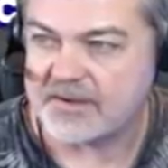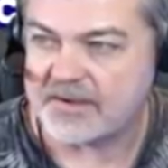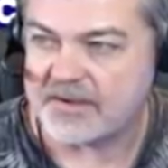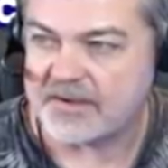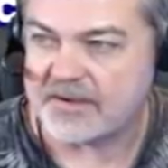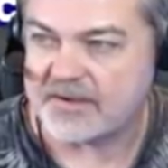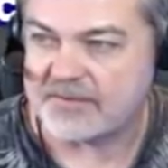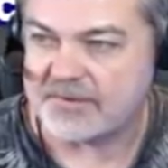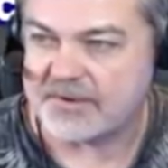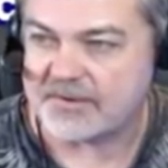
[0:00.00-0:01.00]

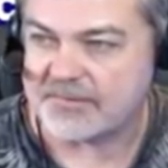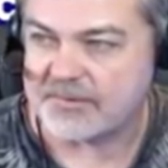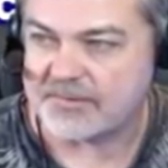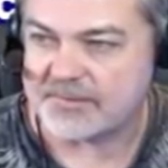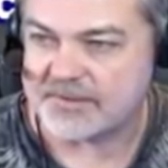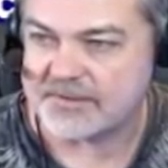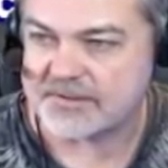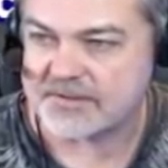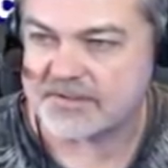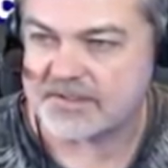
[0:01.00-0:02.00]
a file from
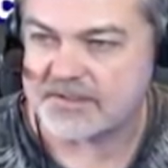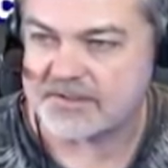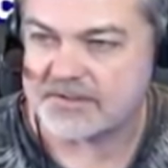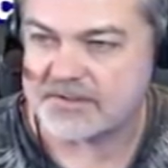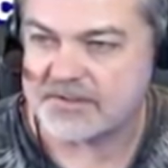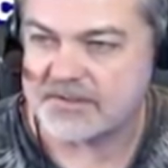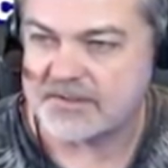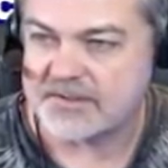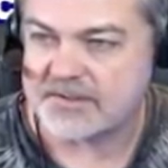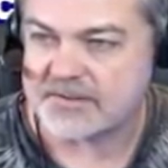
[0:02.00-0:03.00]
Disk Station.
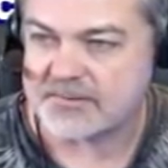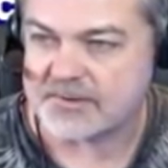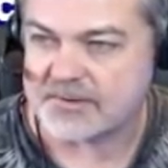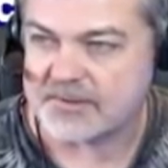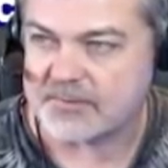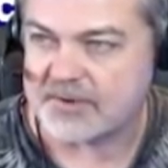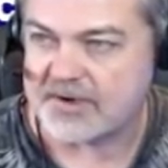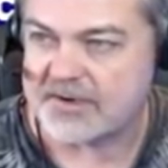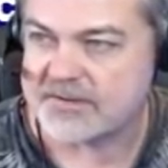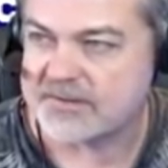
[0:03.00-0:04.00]
So we're going to click
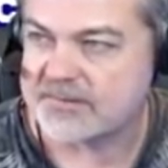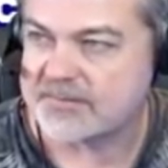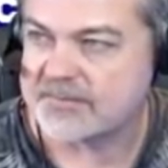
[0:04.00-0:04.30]
Browse,